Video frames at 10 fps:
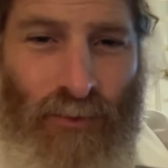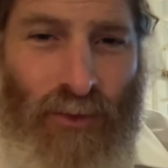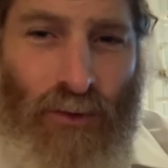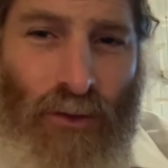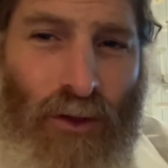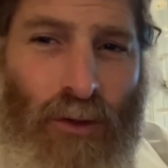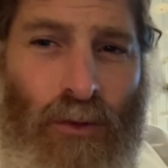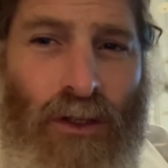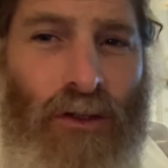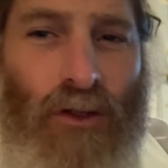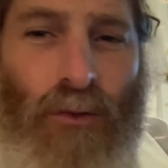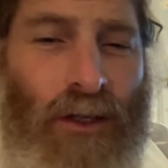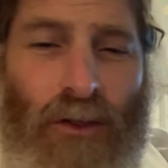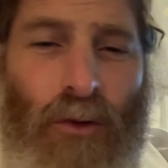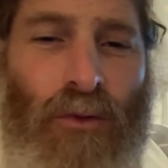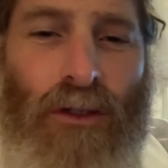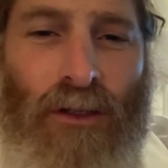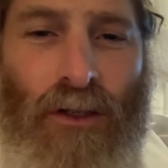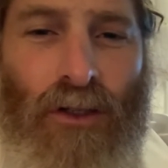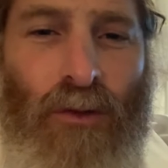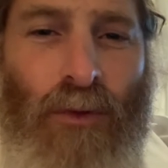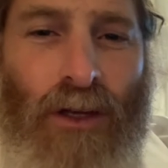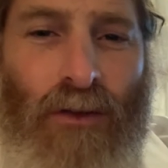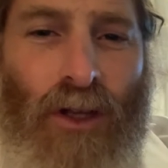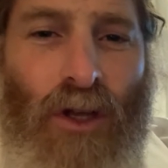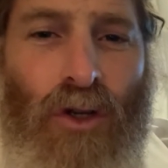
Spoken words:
So if you look at the Maseiros Yesharim, he has a whole discussion about